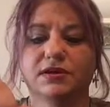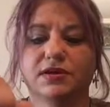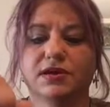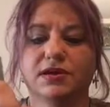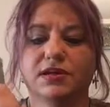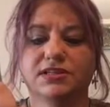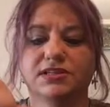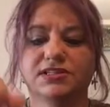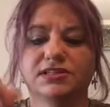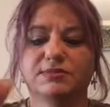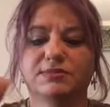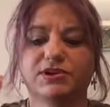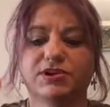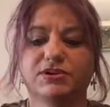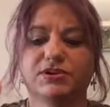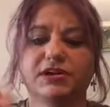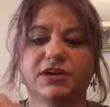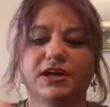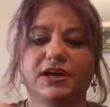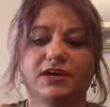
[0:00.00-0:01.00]
kind of smear
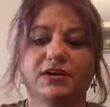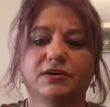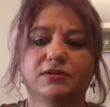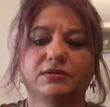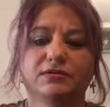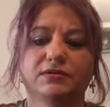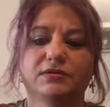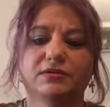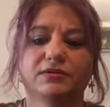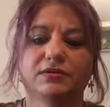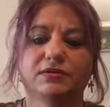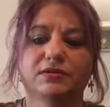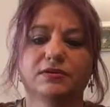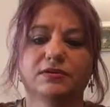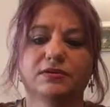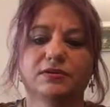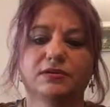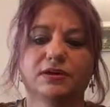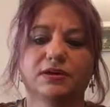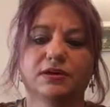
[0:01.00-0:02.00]
it out,
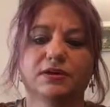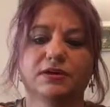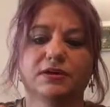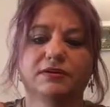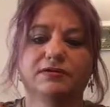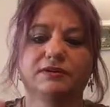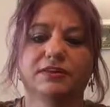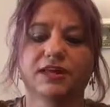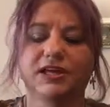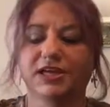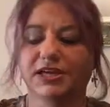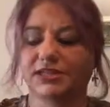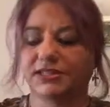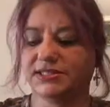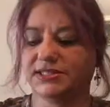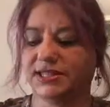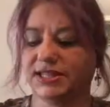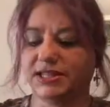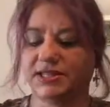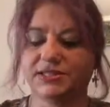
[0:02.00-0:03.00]
clean off the
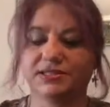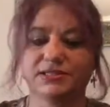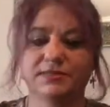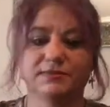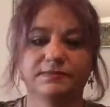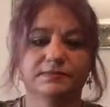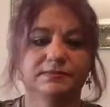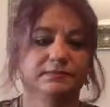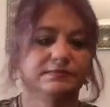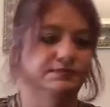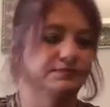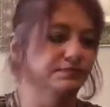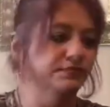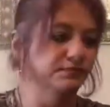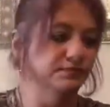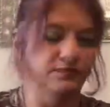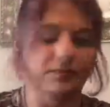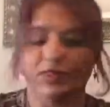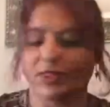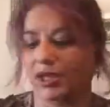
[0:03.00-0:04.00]
excess.
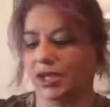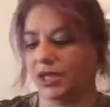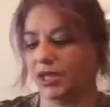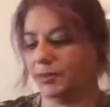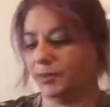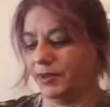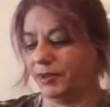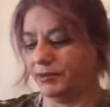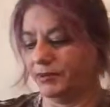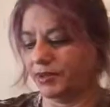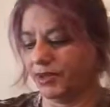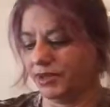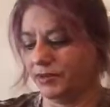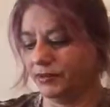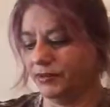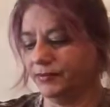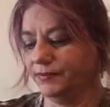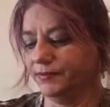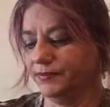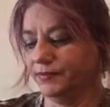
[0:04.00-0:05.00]
And I had a paper
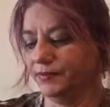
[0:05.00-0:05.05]
towel,